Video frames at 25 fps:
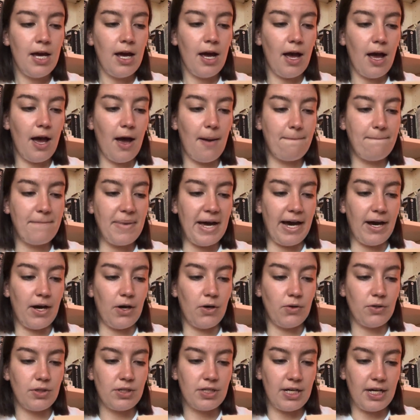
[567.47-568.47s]

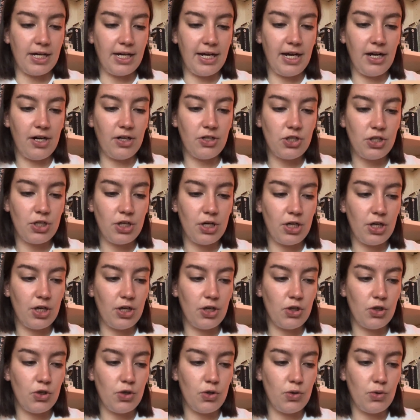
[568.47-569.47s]
about a character
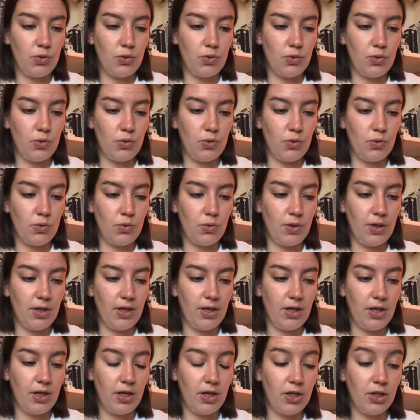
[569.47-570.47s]
who
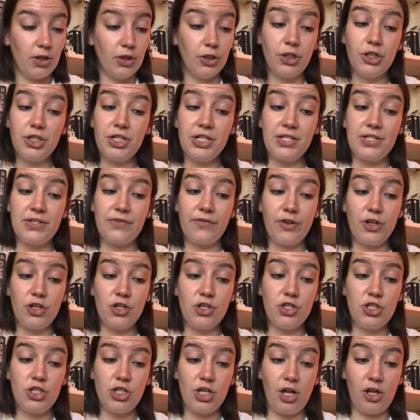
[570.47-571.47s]
learned his
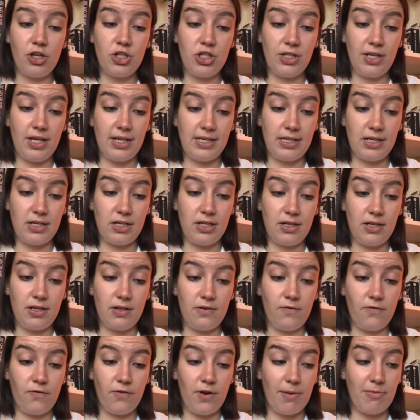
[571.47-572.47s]
first geology lesson
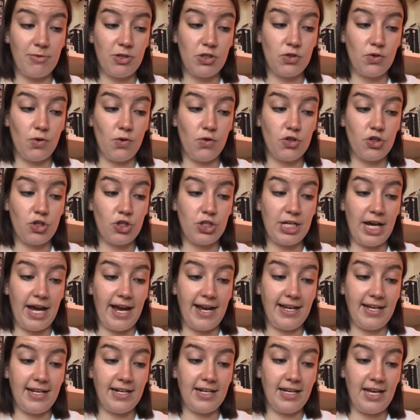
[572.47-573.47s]
from a soldier
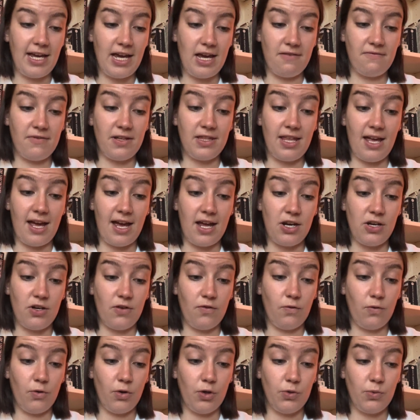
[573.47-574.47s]
dying in a cave at the end
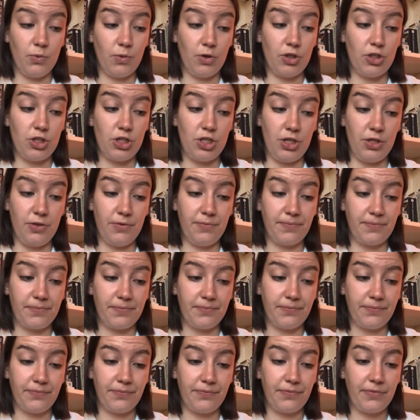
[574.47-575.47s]
of World War II.
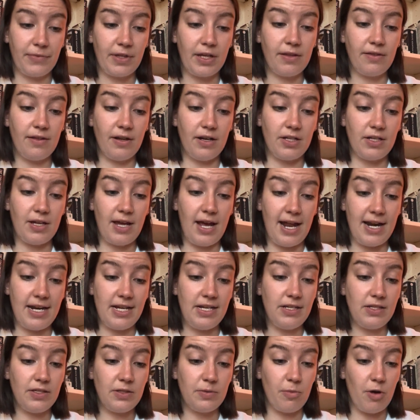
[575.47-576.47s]
That
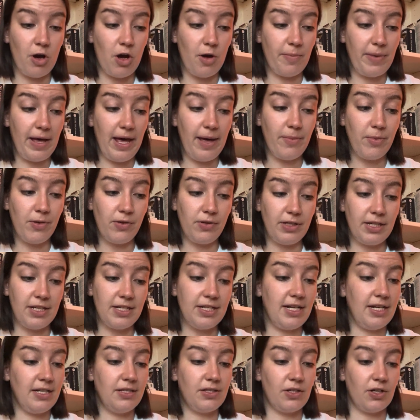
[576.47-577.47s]
any small pebble
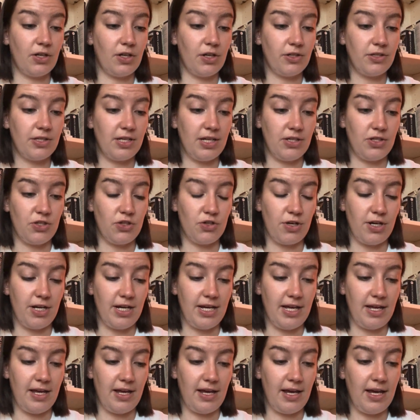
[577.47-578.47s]
contains the Earth's
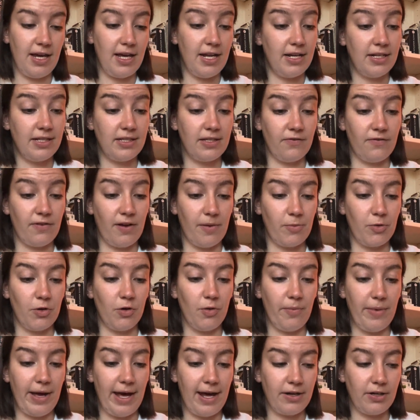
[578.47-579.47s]
history in its ephemeral
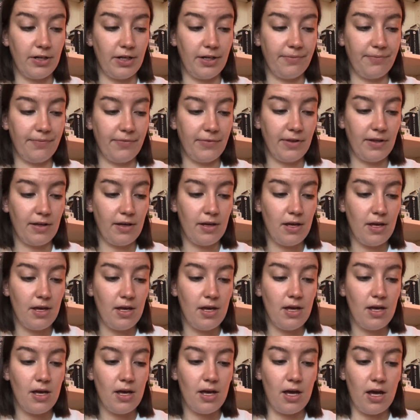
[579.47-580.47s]
matter.
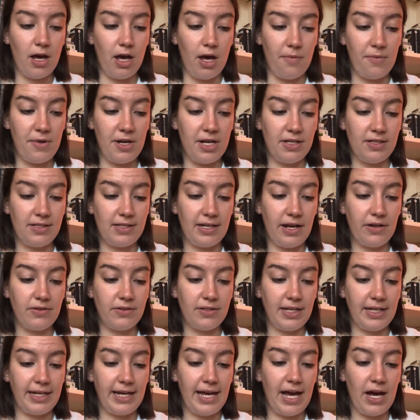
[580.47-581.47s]
And it sounds
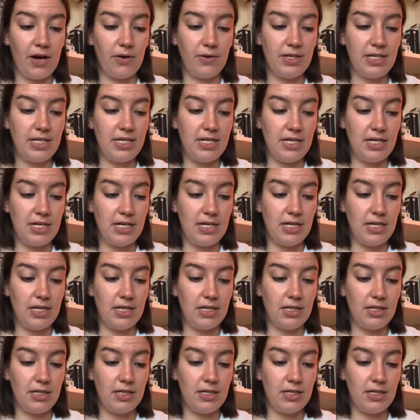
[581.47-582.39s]
like how he